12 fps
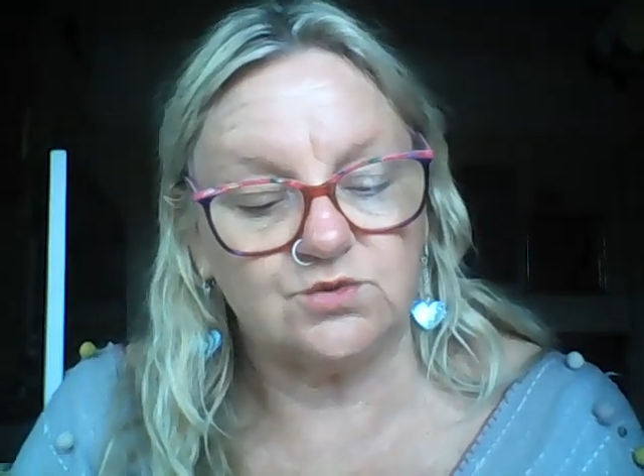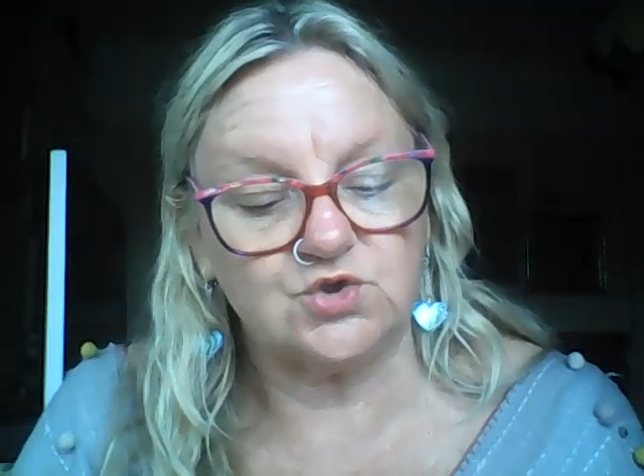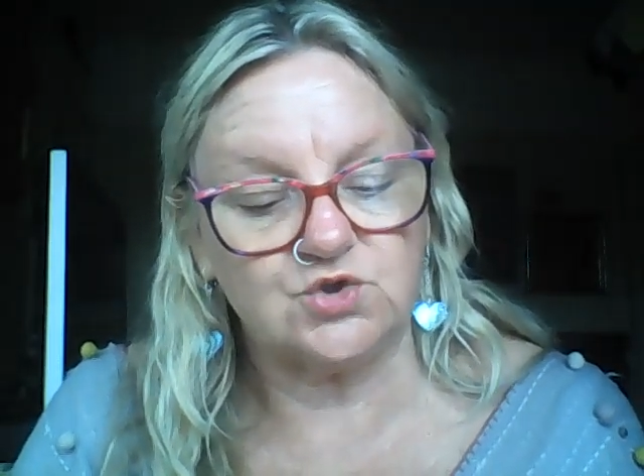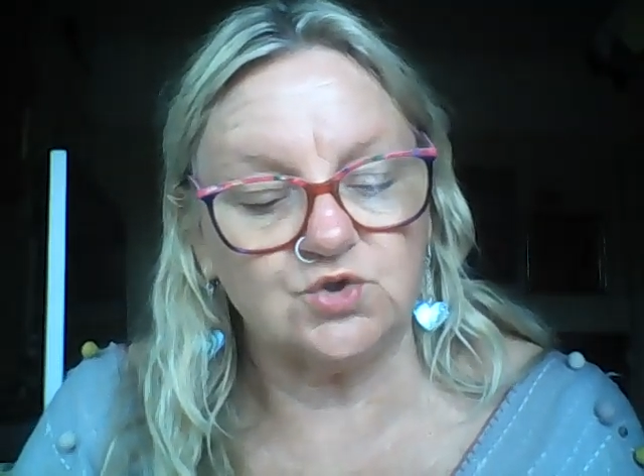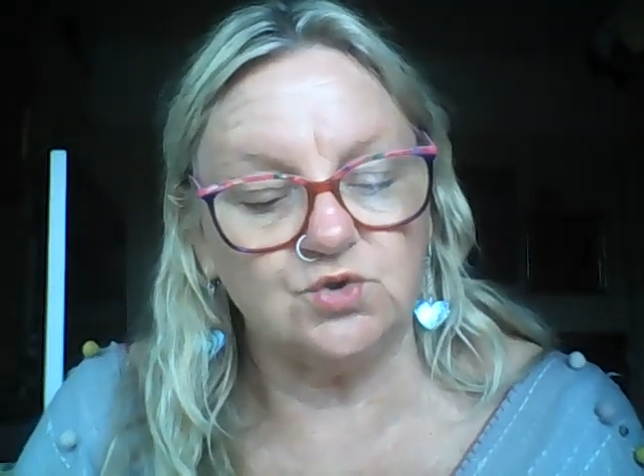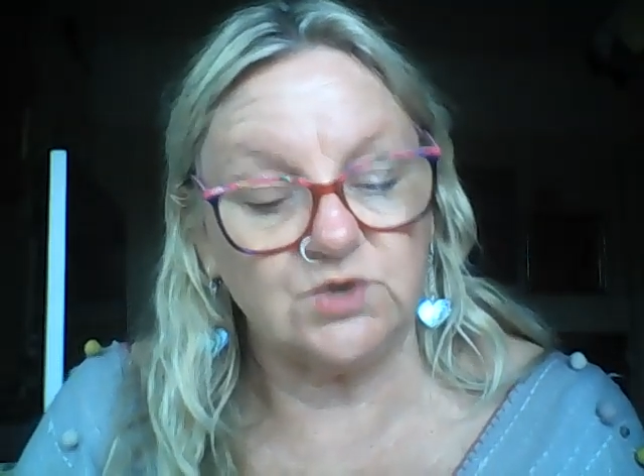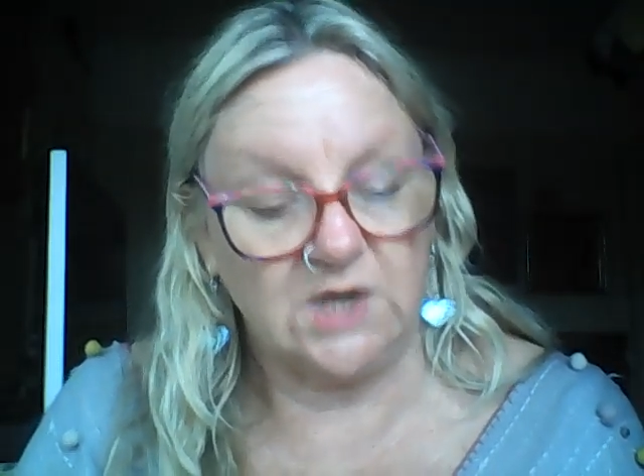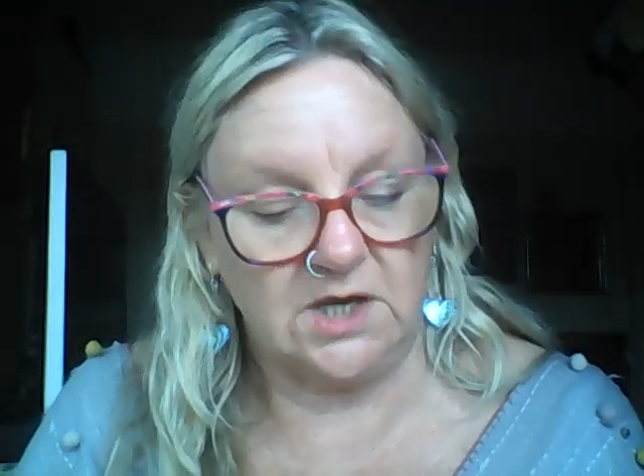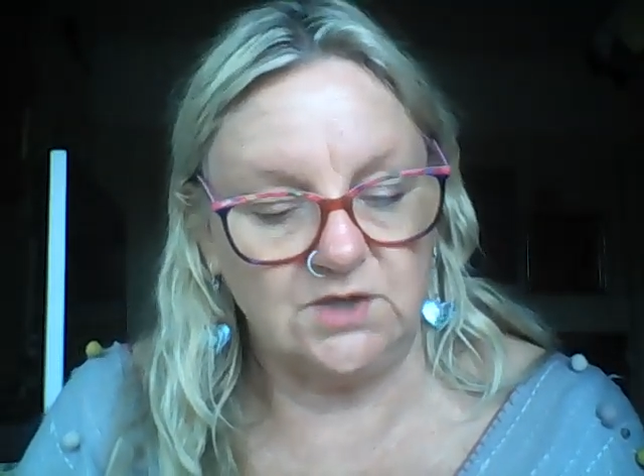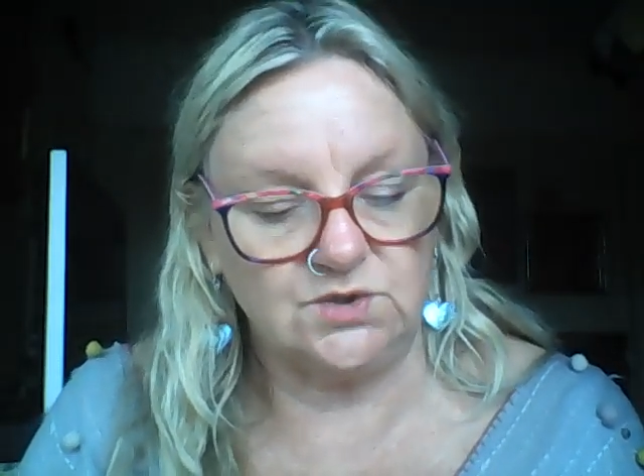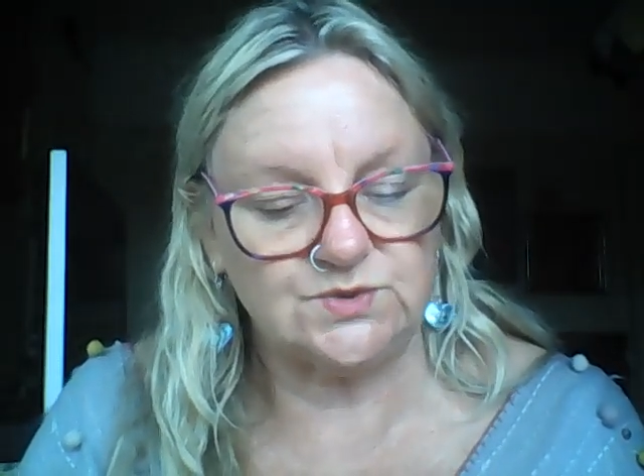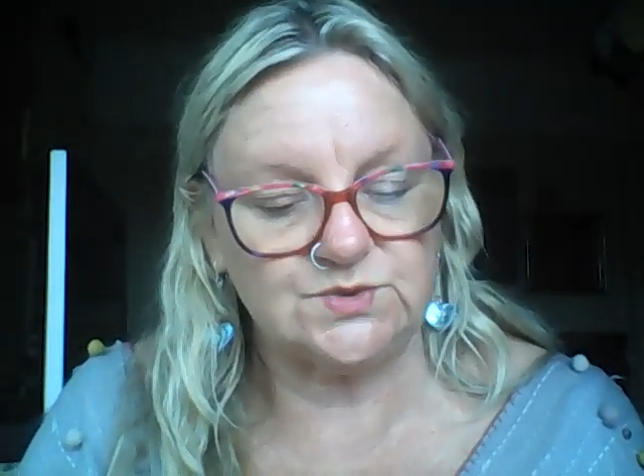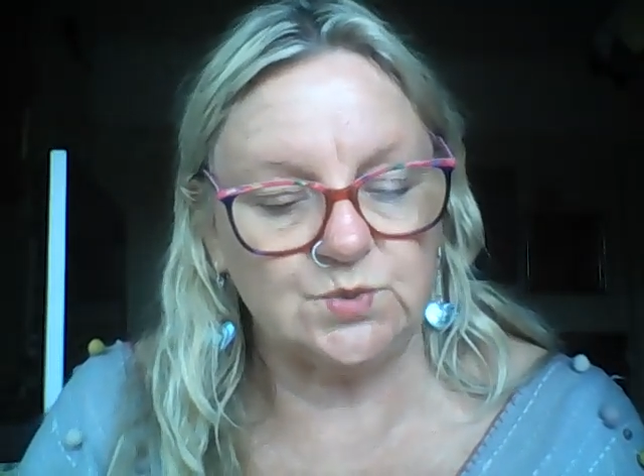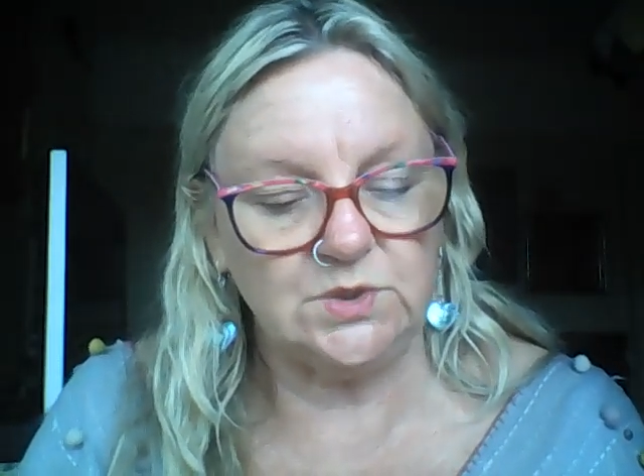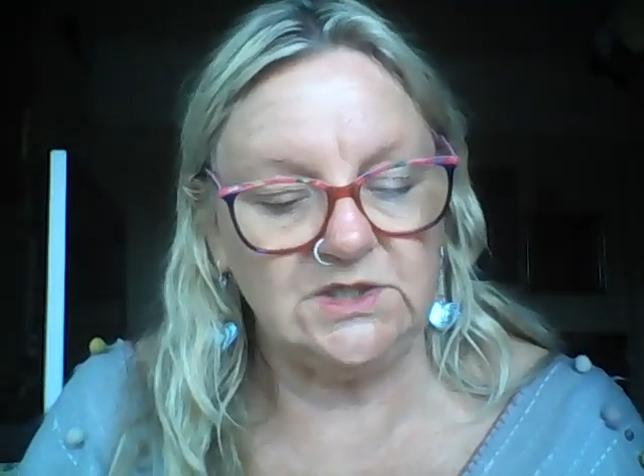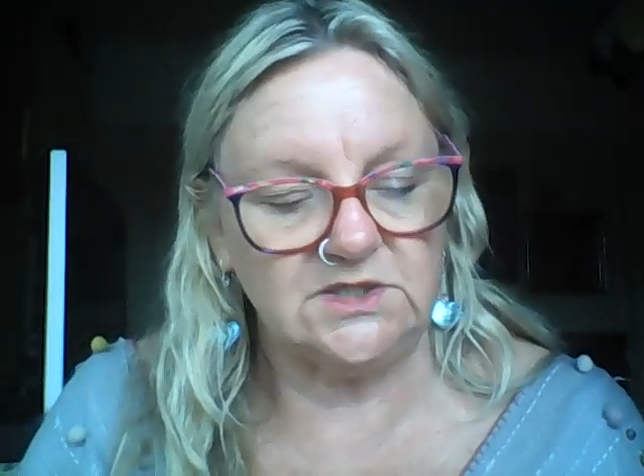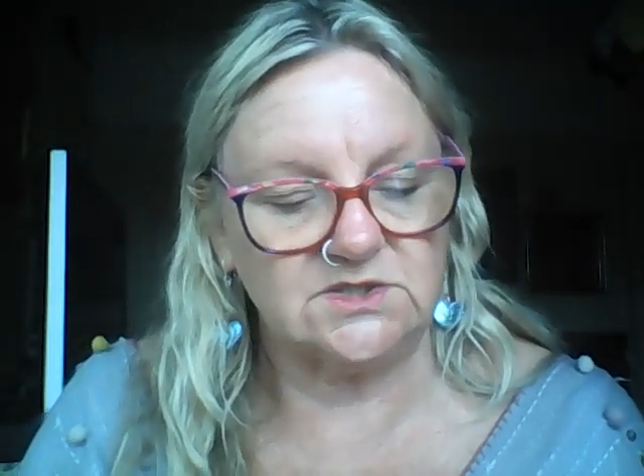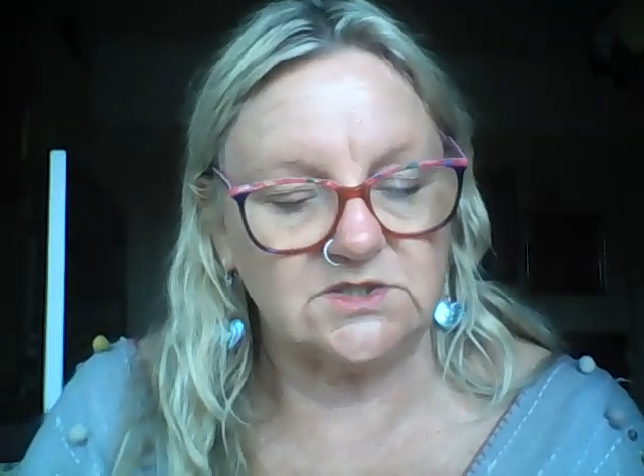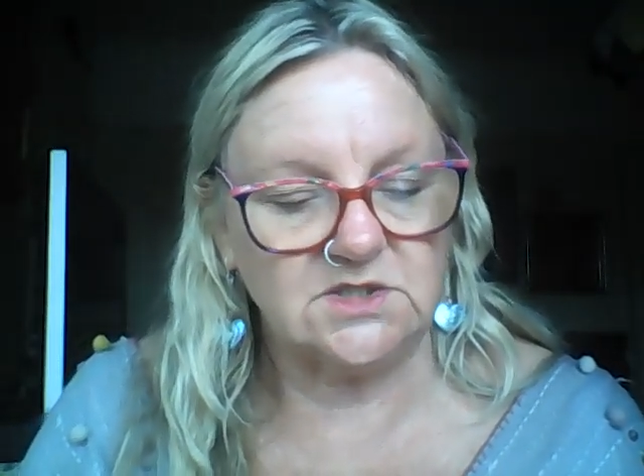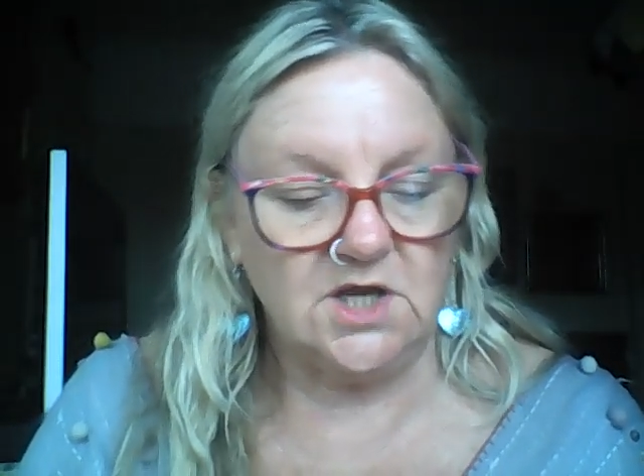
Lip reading: shul, candles were lit.